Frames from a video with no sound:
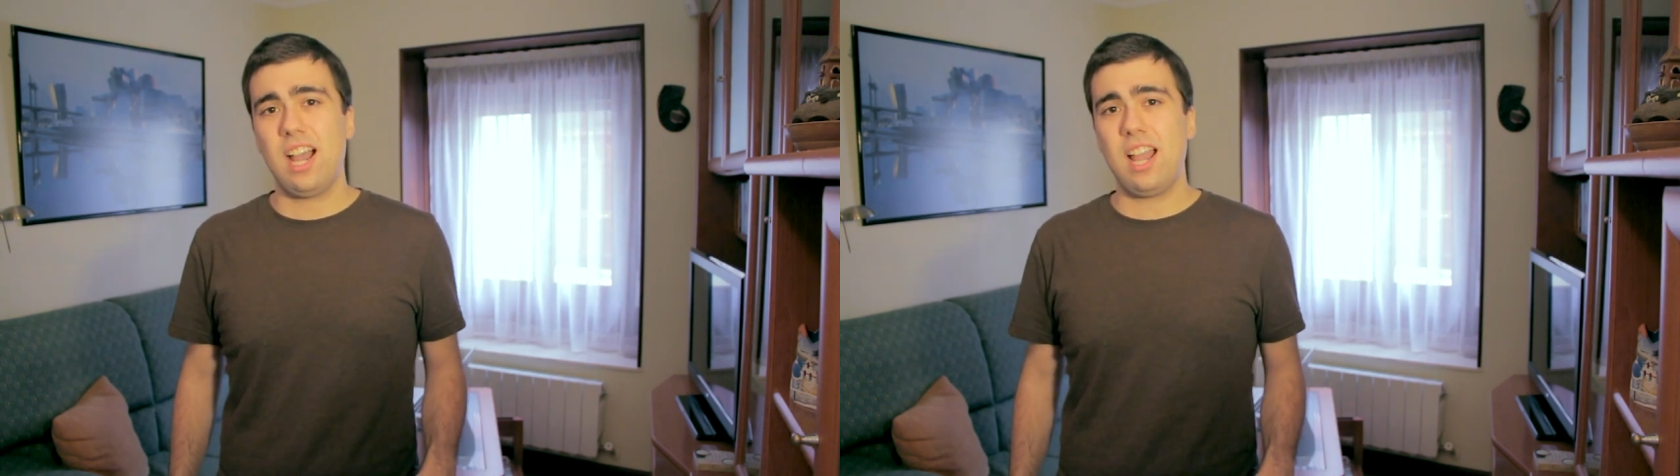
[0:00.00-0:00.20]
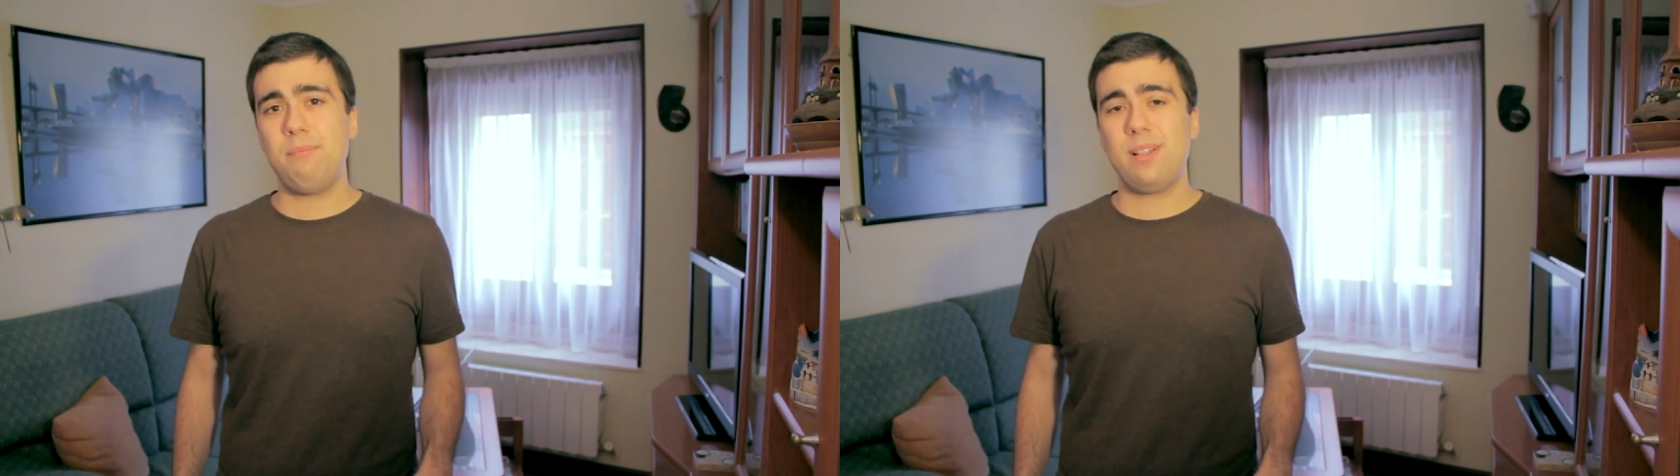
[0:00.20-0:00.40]

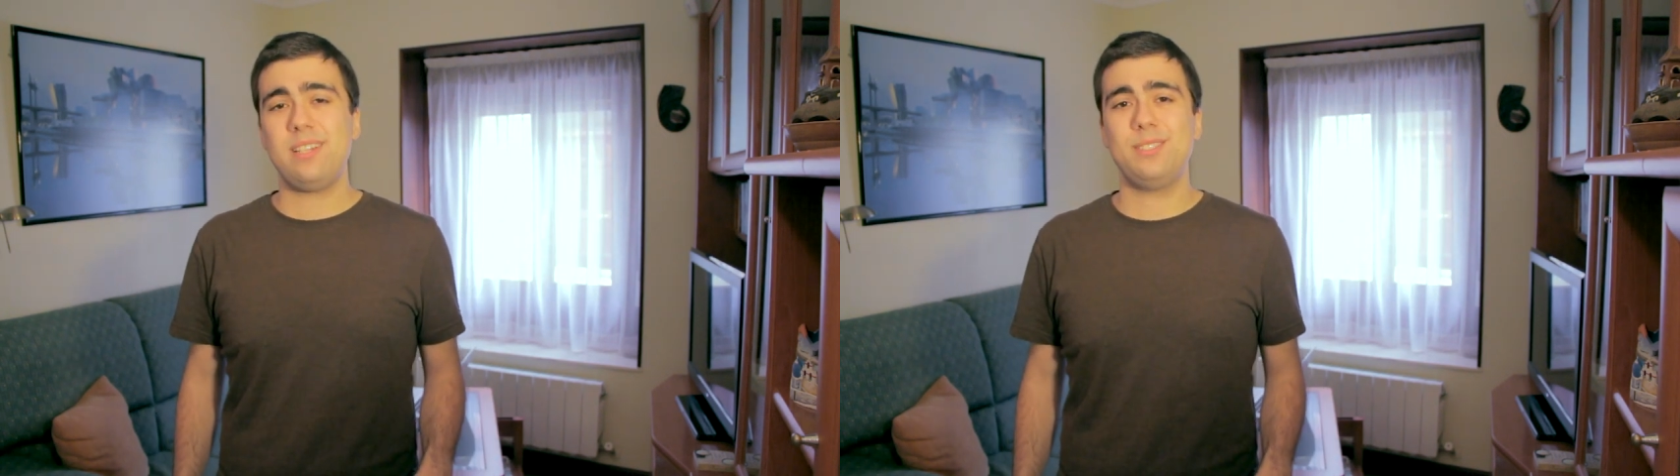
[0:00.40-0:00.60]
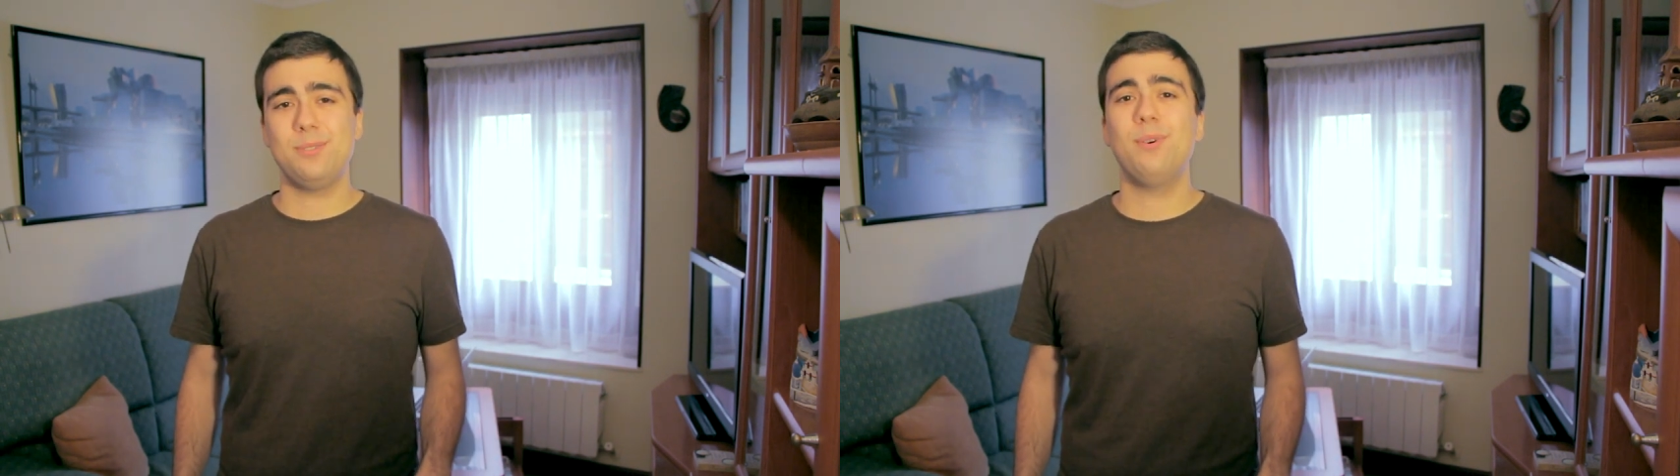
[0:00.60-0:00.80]
I'm
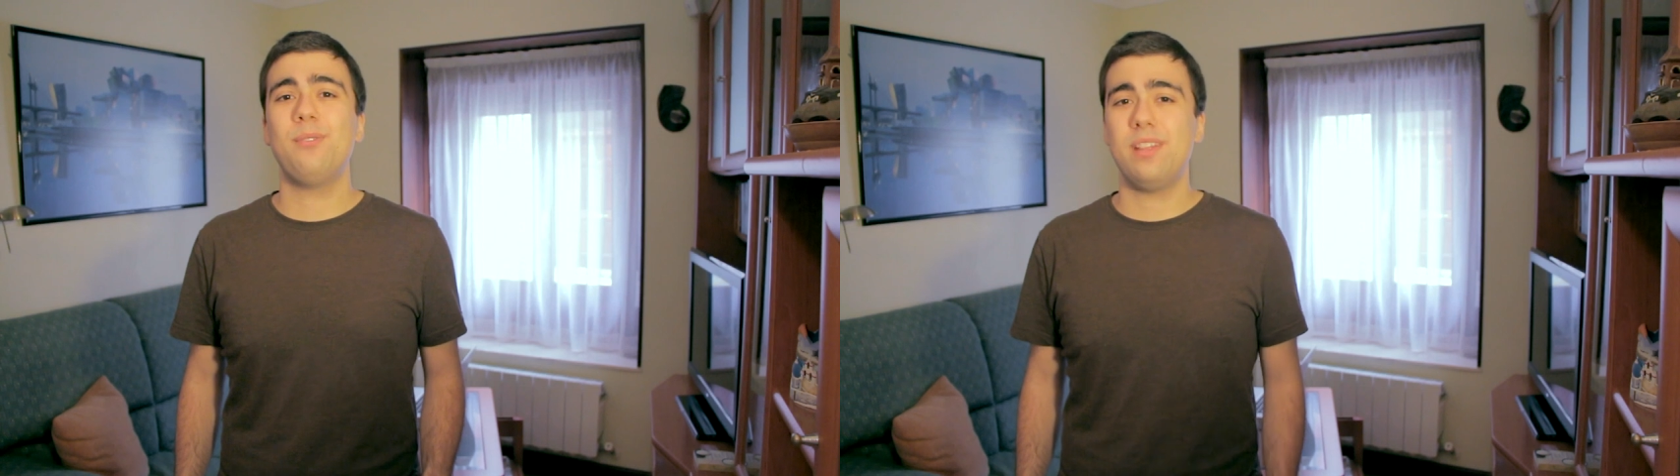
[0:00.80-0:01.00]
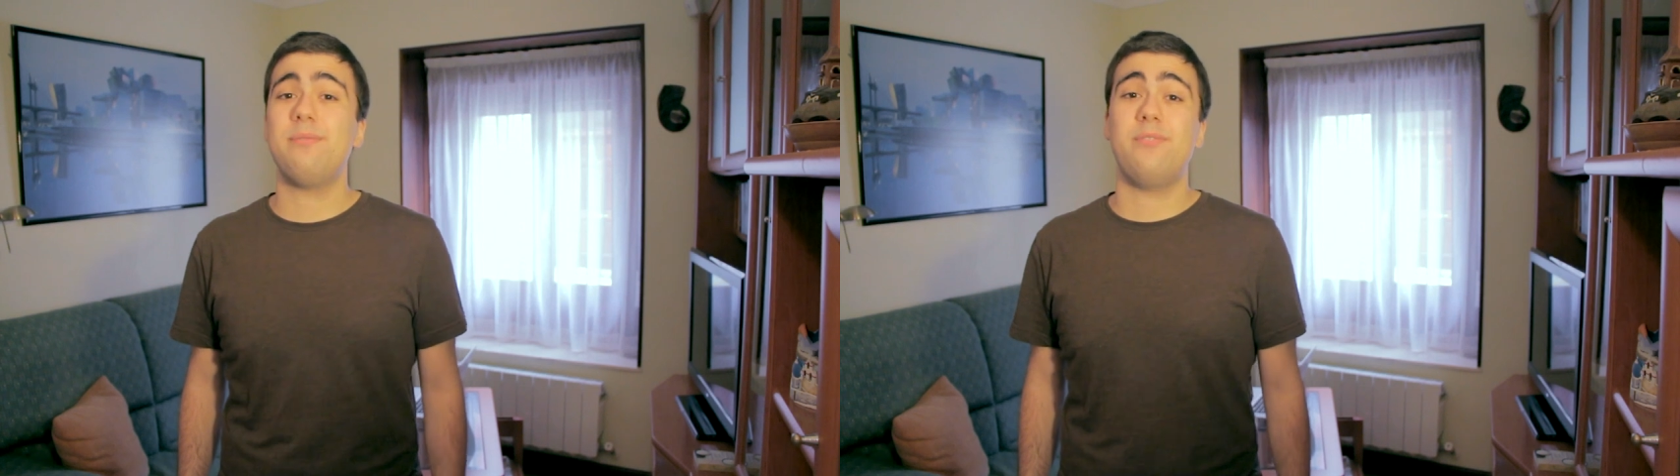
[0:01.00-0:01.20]
planning to
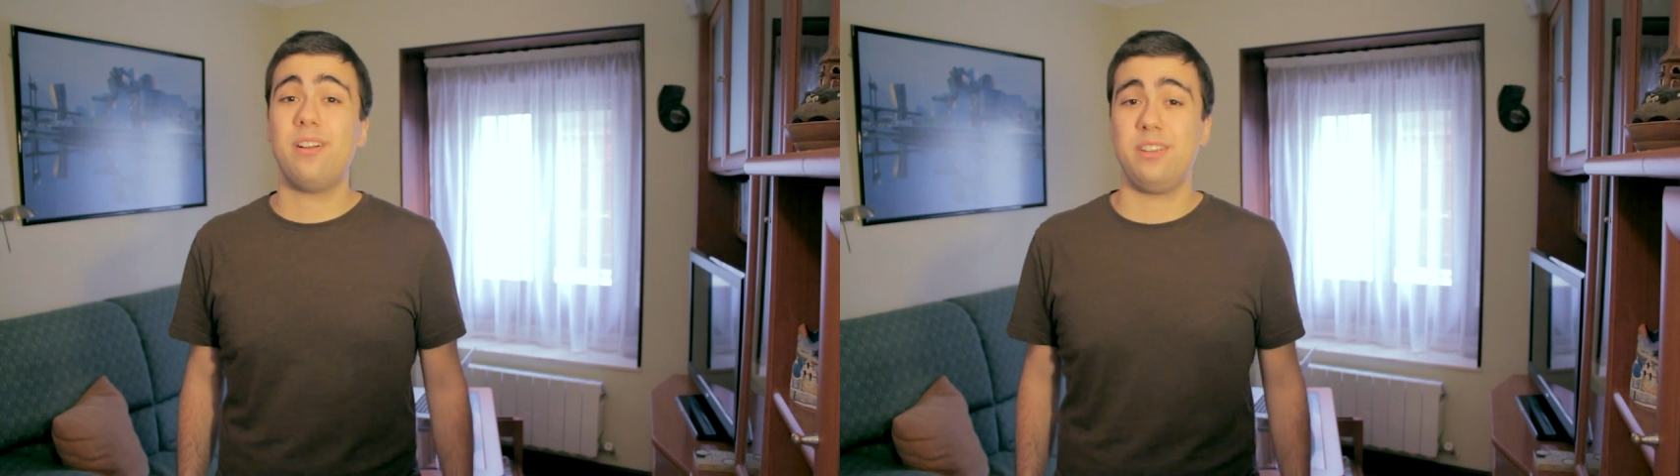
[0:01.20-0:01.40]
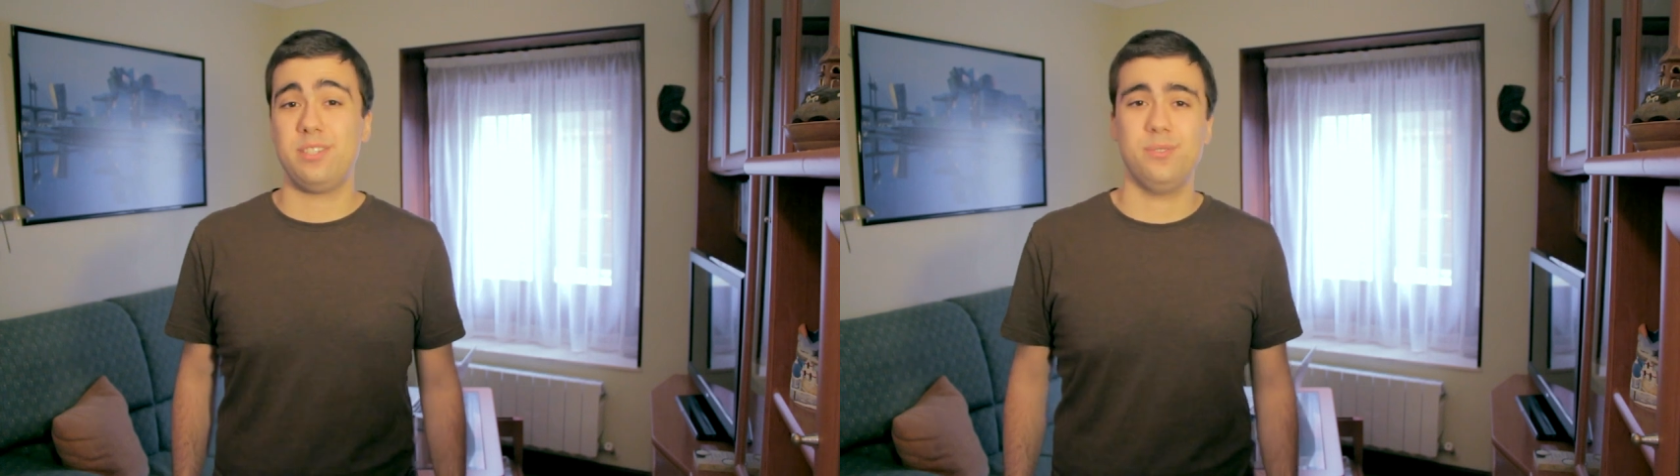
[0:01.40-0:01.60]
move them
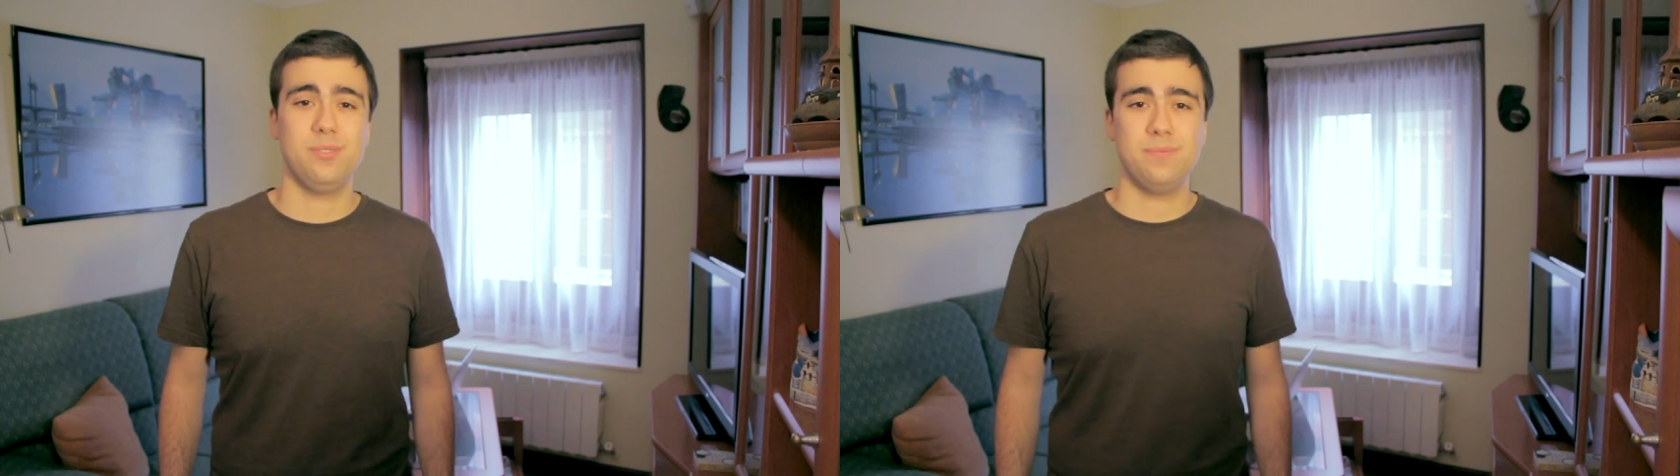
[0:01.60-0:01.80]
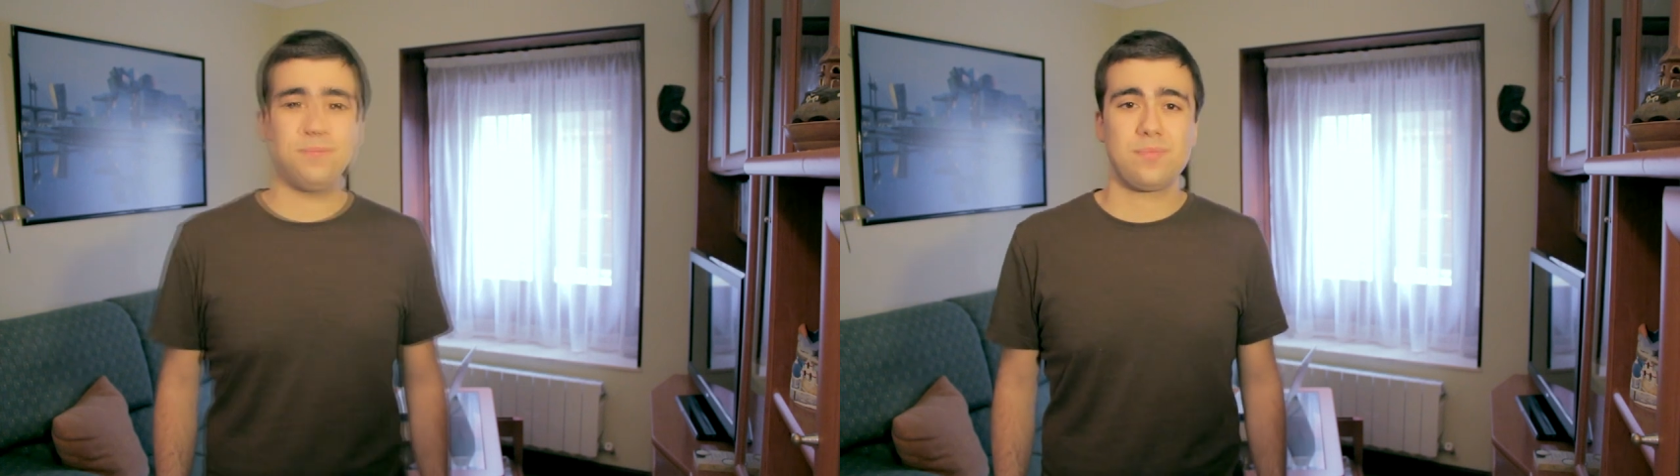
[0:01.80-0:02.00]
very
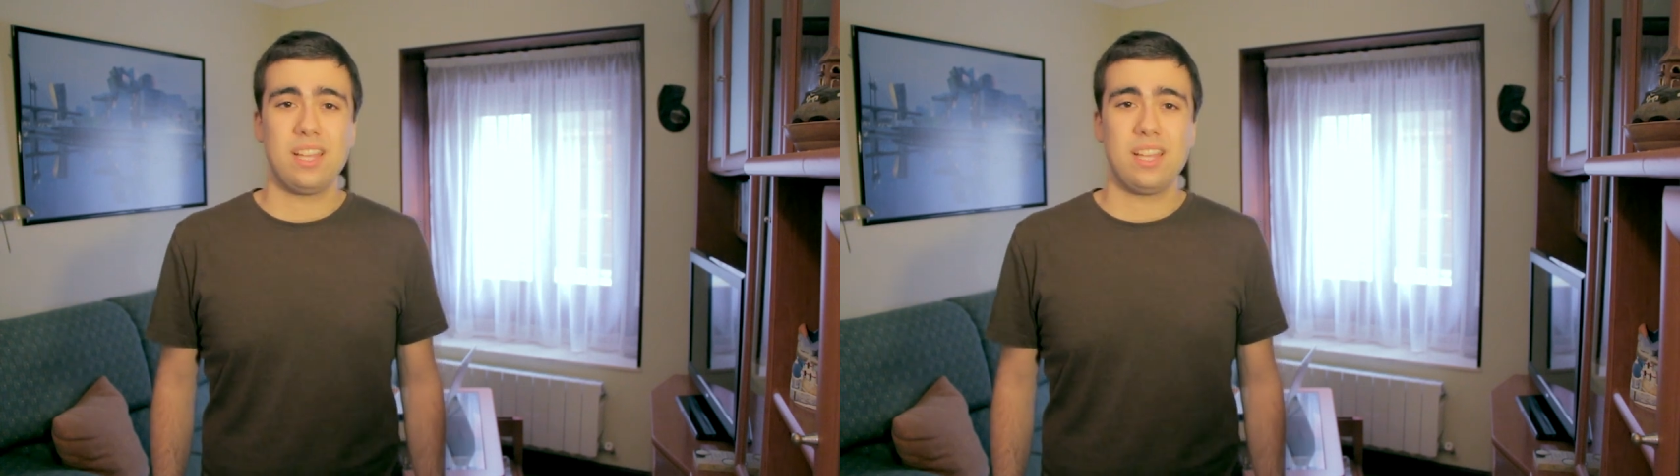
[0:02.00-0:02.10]
soon.